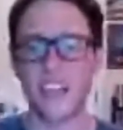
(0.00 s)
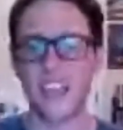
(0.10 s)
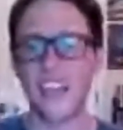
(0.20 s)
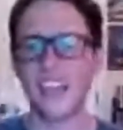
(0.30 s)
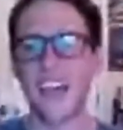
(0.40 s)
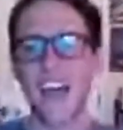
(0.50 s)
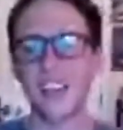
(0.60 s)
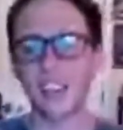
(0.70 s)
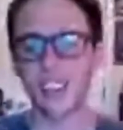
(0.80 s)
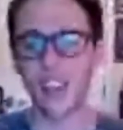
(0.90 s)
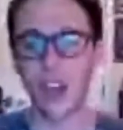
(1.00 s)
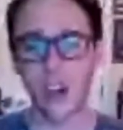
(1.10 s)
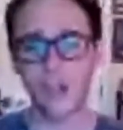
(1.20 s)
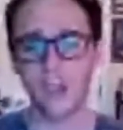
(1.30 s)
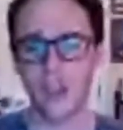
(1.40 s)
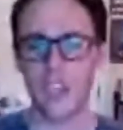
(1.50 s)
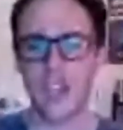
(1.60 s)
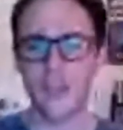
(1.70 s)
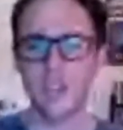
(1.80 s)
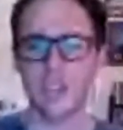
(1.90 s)
And I loved how
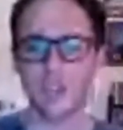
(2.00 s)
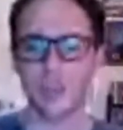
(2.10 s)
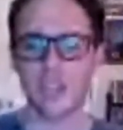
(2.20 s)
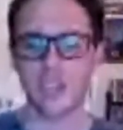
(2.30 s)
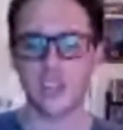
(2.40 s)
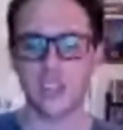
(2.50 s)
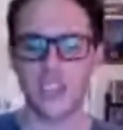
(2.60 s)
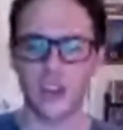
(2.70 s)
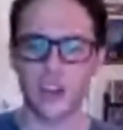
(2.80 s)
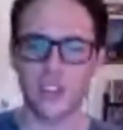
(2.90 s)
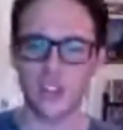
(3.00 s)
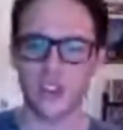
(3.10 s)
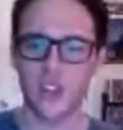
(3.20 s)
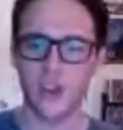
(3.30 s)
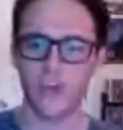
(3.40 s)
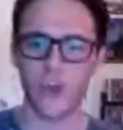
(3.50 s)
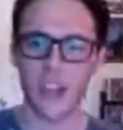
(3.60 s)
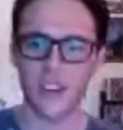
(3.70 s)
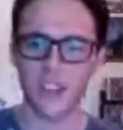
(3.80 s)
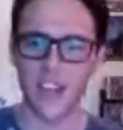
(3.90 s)
Kevin Spacey's character
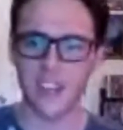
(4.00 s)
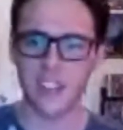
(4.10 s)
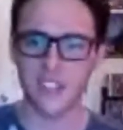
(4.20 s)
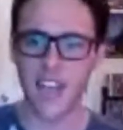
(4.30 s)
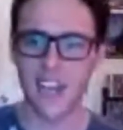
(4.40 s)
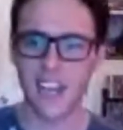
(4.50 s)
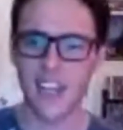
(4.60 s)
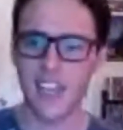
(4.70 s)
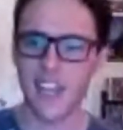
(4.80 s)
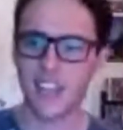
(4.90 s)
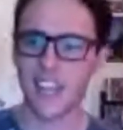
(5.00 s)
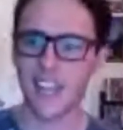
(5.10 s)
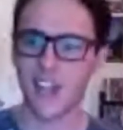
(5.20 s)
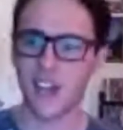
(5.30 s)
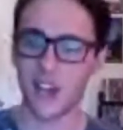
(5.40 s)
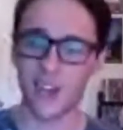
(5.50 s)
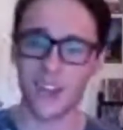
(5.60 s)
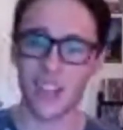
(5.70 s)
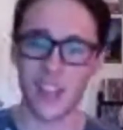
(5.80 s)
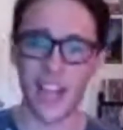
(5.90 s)
recognized that and like
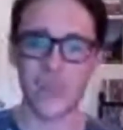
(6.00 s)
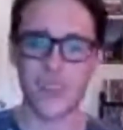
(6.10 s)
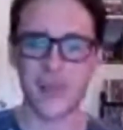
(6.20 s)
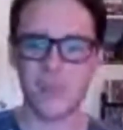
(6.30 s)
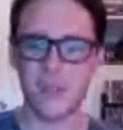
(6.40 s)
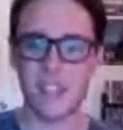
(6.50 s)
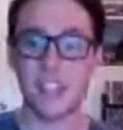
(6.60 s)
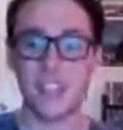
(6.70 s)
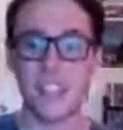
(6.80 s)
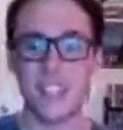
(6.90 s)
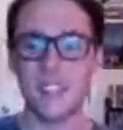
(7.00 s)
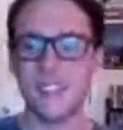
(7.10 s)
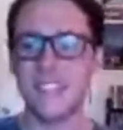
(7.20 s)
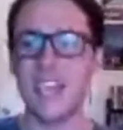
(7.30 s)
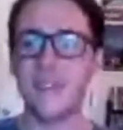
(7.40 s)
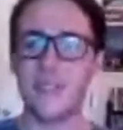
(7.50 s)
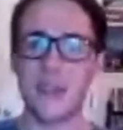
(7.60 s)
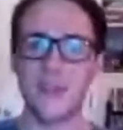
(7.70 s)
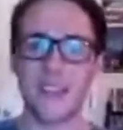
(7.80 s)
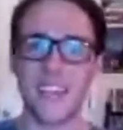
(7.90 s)
allowed them, he gave them,
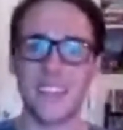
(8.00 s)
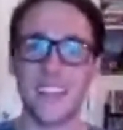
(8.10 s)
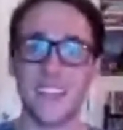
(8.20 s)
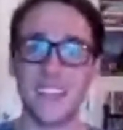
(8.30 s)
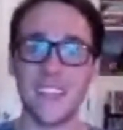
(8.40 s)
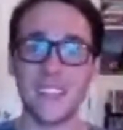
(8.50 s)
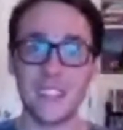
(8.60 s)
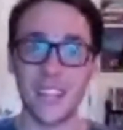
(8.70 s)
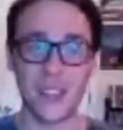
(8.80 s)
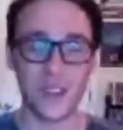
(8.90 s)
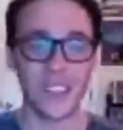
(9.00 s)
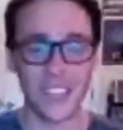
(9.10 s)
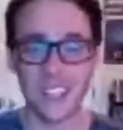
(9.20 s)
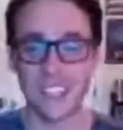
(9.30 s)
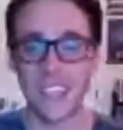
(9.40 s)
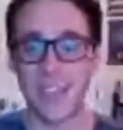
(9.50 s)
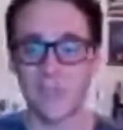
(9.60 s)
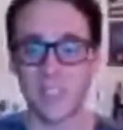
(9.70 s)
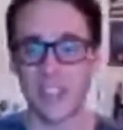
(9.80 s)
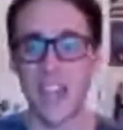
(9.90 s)
like, he literally gave
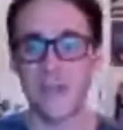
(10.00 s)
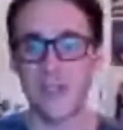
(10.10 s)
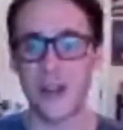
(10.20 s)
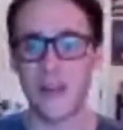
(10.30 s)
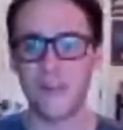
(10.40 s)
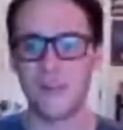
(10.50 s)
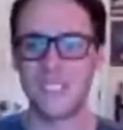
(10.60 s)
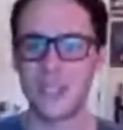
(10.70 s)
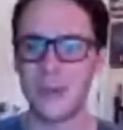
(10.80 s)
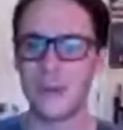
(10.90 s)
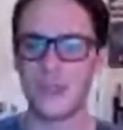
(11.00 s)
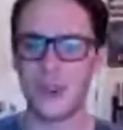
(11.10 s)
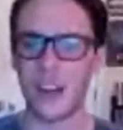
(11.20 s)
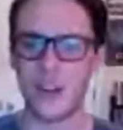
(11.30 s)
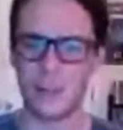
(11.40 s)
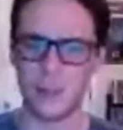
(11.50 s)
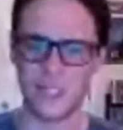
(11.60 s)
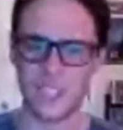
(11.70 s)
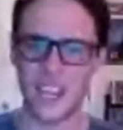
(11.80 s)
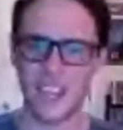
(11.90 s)
his life up to try to
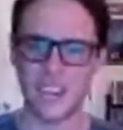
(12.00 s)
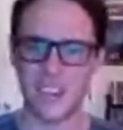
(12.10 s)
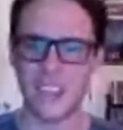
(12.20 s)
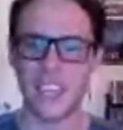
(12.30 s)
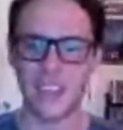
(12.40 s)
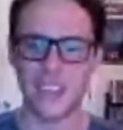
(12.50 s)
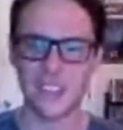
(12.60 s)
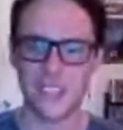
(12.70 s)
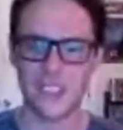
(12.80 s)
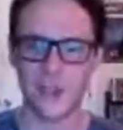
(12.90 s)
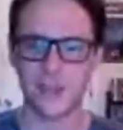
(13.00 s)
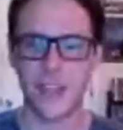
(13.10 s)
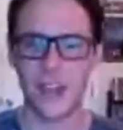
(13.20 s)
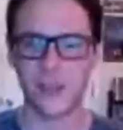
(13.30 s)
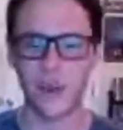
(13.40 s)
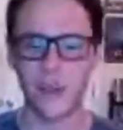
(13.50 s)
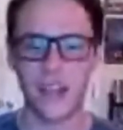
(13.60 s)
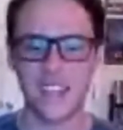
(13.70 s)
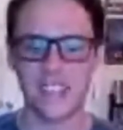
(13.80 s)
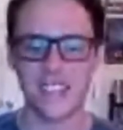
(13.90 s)
protect the innocence of that
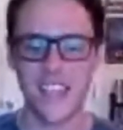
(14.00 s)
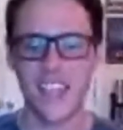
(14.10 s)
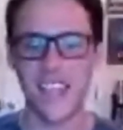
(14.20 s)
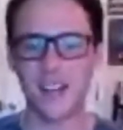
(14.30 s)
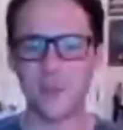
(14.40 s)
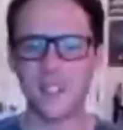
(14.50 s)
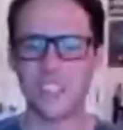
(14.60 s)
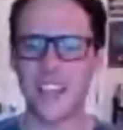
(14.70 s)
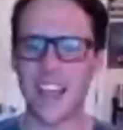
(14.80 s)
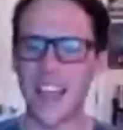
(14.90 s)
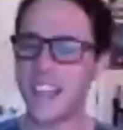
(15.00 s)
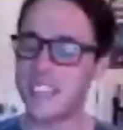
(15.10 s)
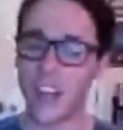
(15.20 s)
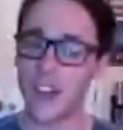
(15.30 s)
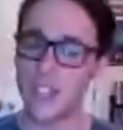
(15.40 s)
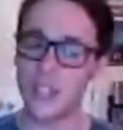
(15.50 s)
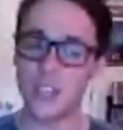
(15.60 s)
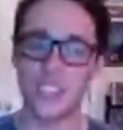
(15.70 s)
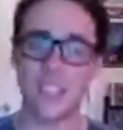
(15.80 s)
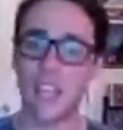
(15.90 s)
romance. And it was, I honestly can
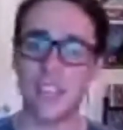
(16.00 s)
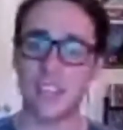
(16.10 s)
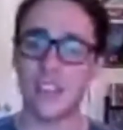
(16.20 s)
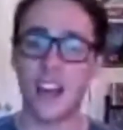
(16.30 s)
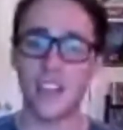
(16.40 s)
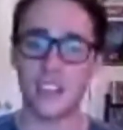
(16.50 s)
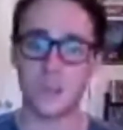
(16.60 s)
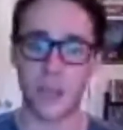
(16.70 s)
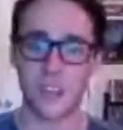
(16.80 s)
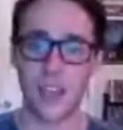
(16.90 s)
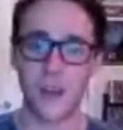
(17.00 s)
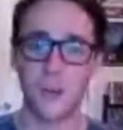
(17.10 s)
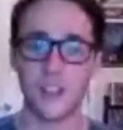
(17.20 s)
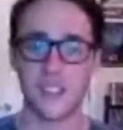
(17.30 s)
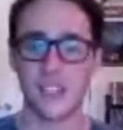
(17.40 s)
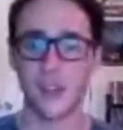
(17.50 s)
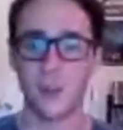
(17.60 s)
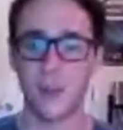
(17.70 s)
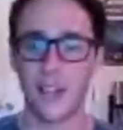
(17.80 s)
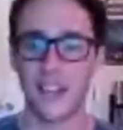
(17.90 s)
say I did not expect that one single bit.